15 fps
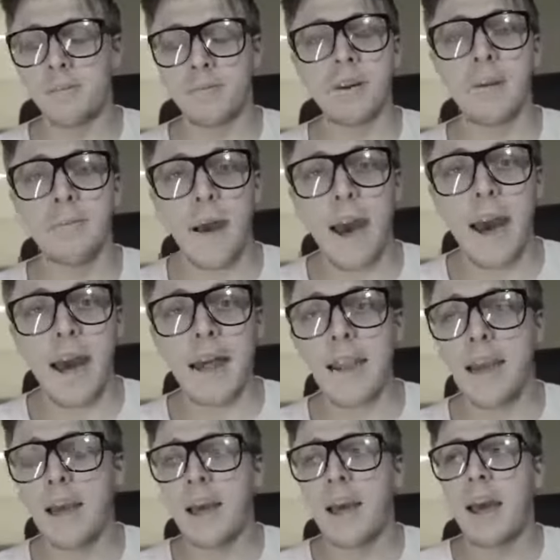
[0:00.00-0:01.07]
pretty bad,
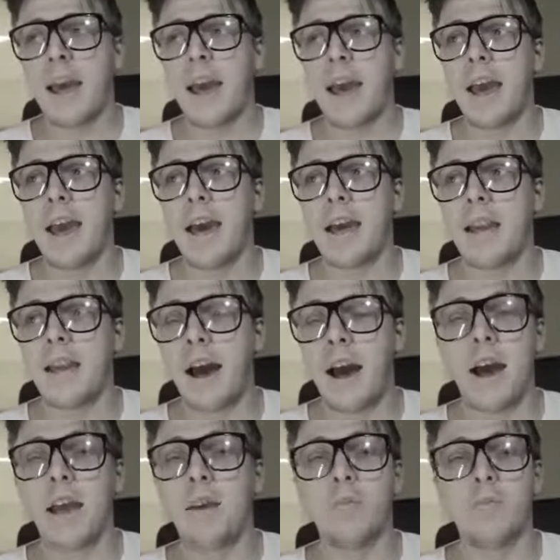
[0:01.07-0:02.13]
and
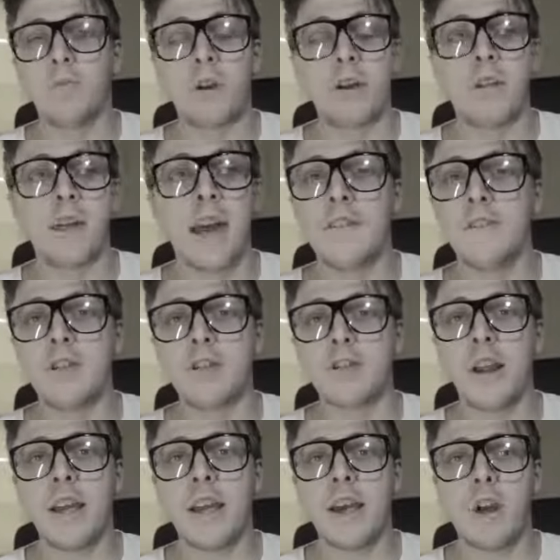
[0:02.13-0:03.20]
I really haven't
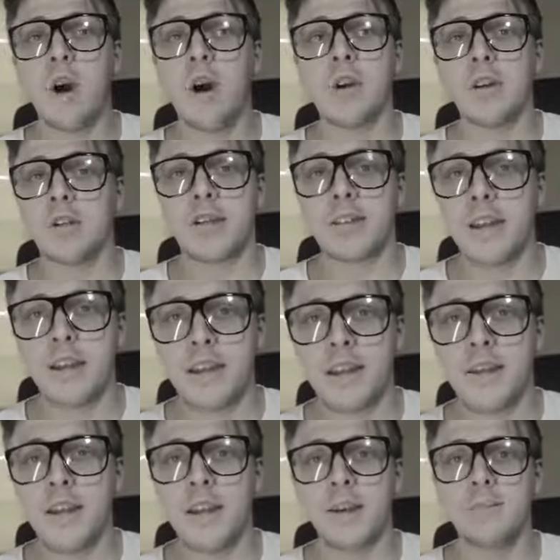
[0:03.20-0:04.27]
drank at all since I
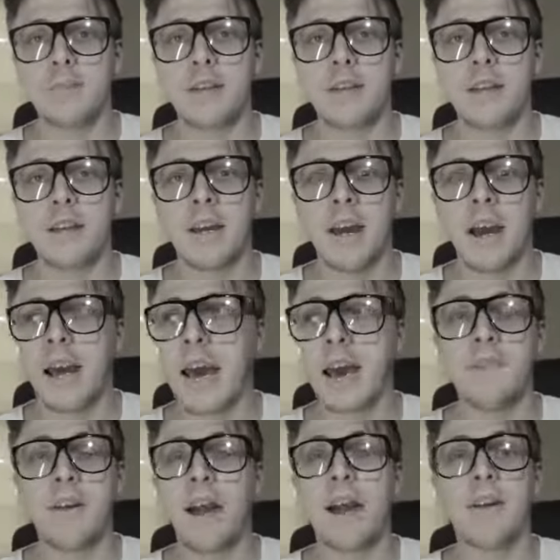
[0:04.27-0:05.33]
did DMT. I
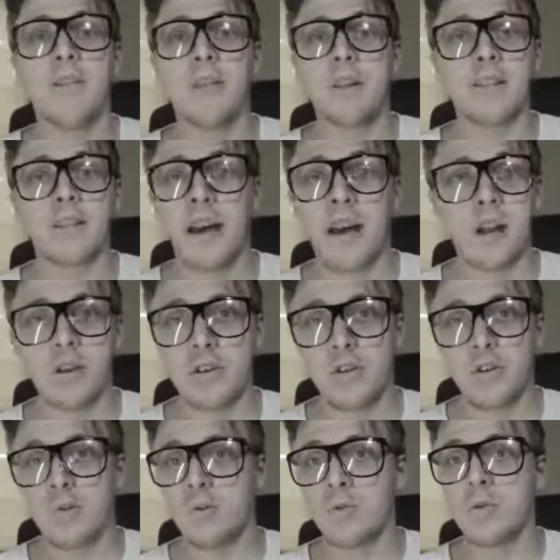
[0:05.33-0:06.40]
haven't had the desire
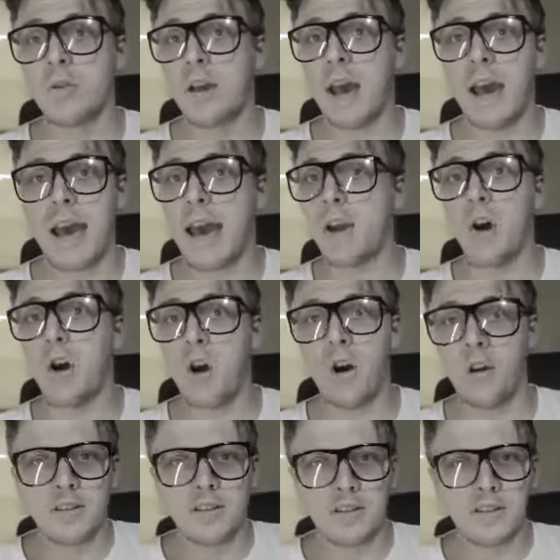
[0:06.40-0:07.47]
to at
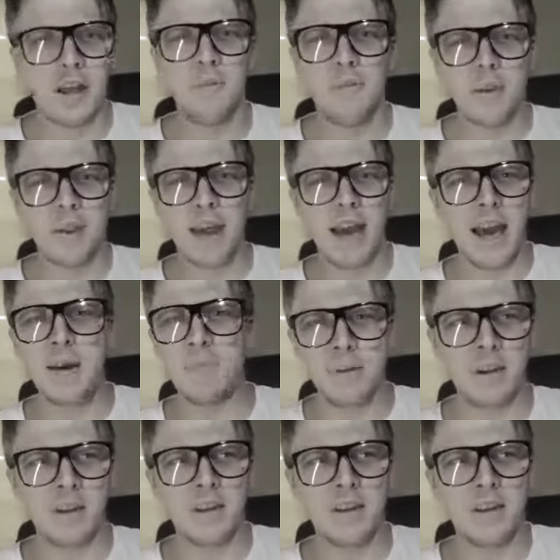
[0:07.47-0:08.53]
all. Something
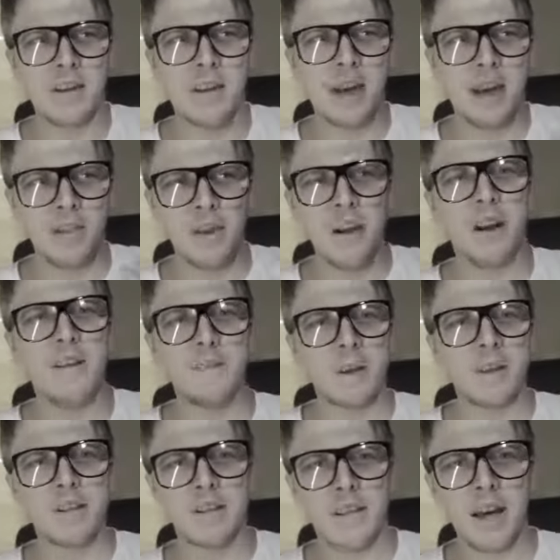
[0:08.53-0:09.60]
happened, and there have
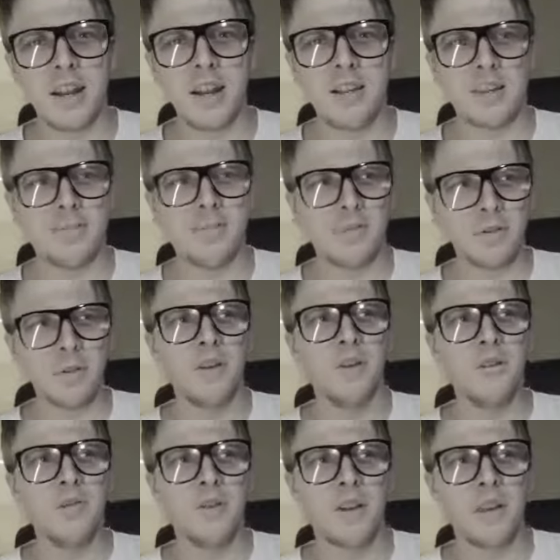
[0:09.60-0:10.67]
been studies to
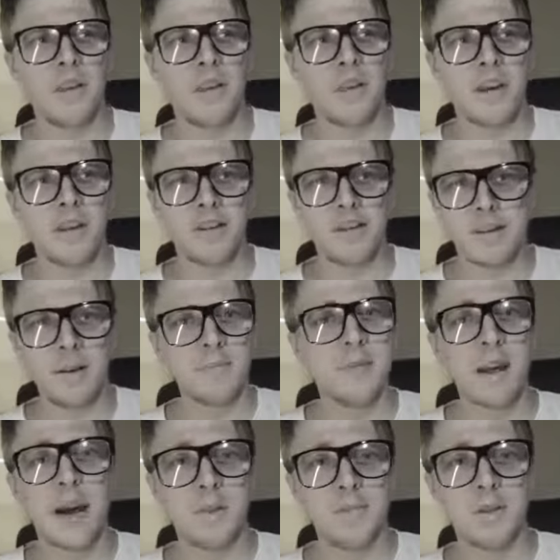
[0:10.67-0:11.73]
prove that
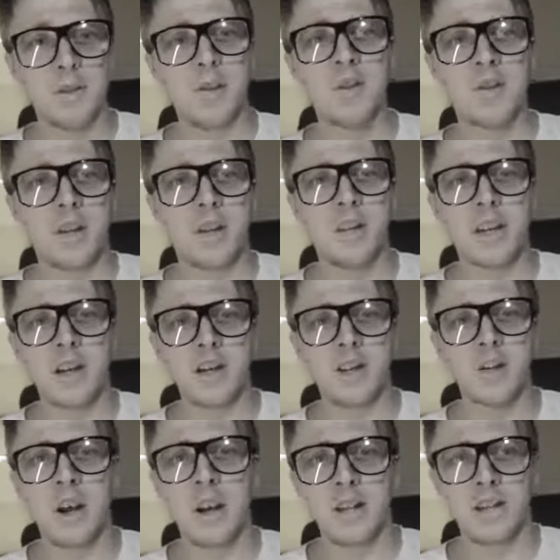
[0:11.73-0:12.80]
sometimes hallucinogenic
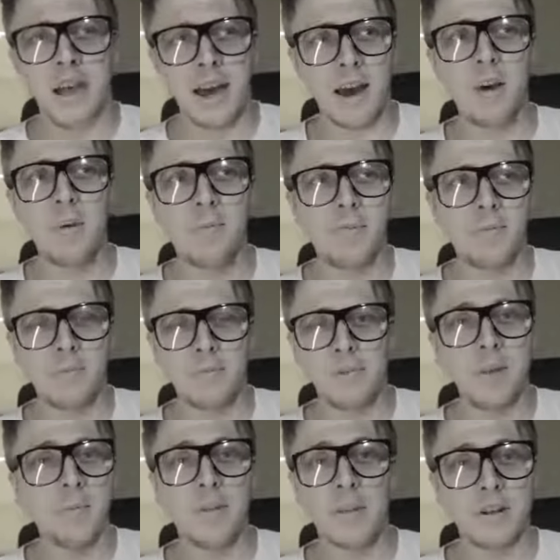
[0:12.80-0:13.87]
drugs help
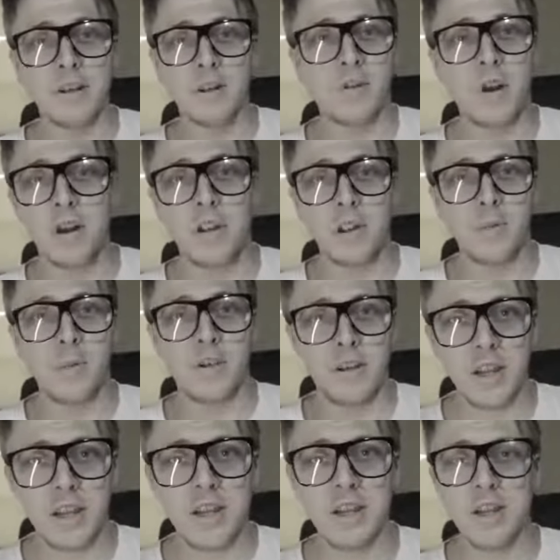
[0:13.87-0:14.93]
people that are struggling with
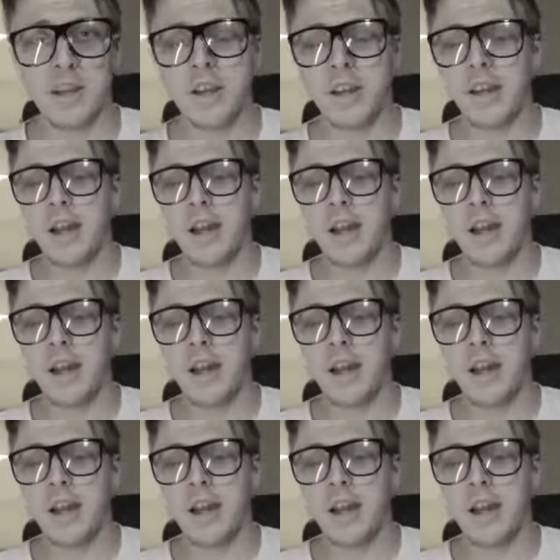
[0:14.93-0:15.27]
addiction.